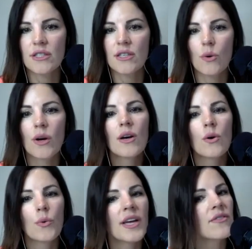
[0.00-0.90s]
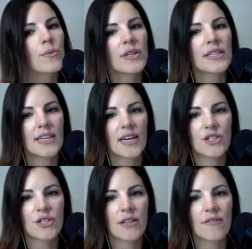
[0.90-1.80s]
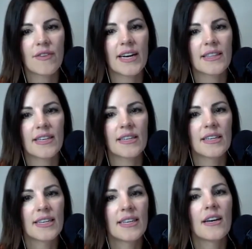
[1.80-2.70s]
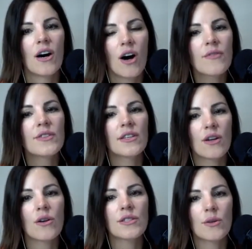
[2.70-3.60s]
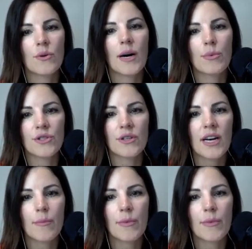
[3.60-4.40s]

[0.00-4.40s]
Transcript: So we haven't really touched on the fact that often also couples are